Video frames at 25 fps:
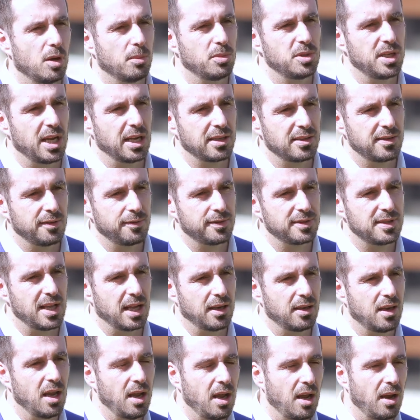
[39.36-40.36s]
the objectives
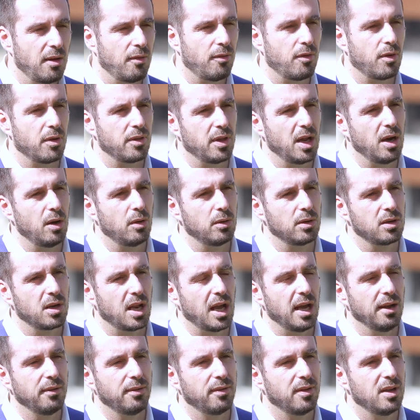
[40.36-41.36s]
that they have for their own
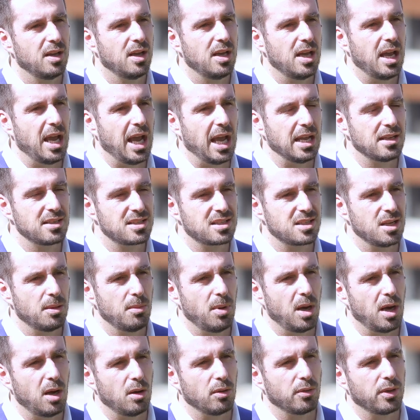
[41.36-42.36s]
life, and
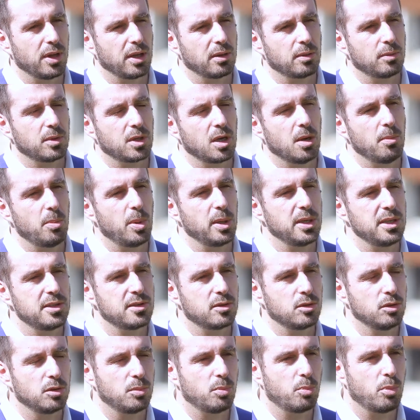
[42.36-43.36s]
somehow the
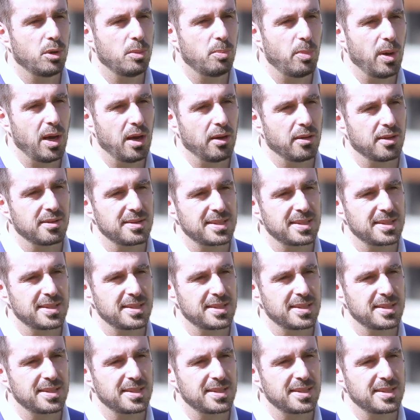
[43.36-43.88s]
companies could prepare